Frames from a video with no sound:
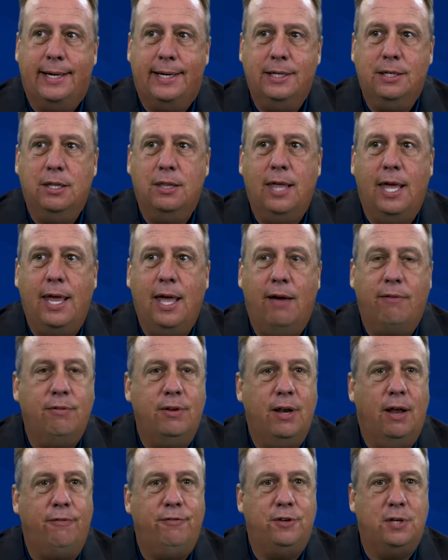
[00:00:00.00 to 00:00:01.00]
Do they have
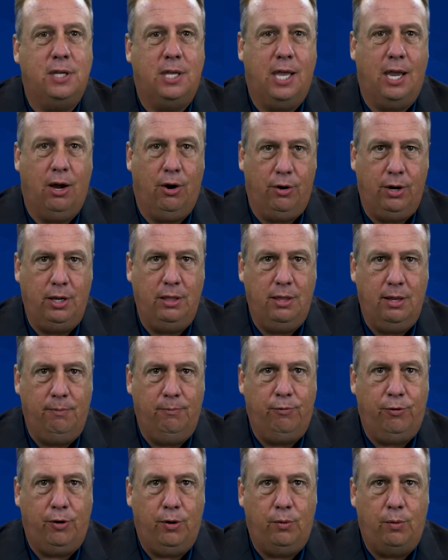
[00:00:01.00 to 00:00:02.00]
enough to carry them
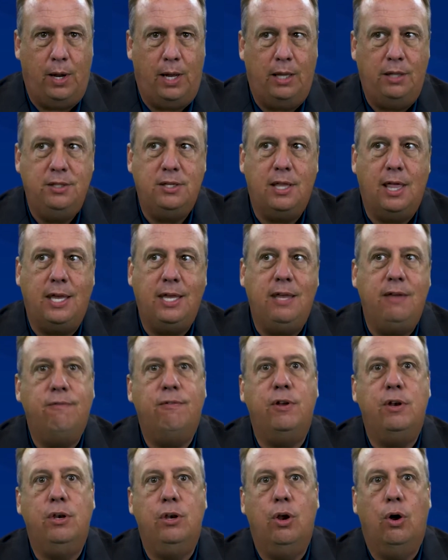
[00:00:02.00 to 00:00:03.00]
for a while? Do they
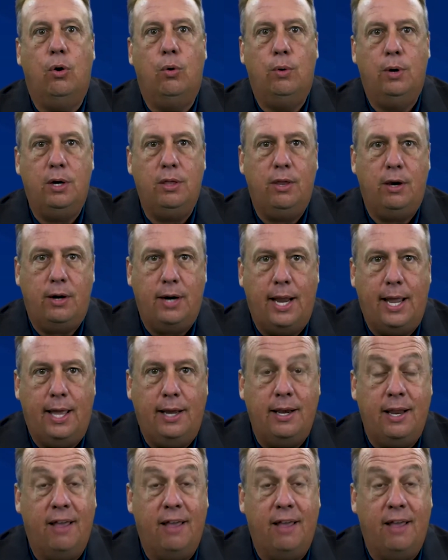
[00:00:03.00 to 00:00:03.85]
even know where they're at?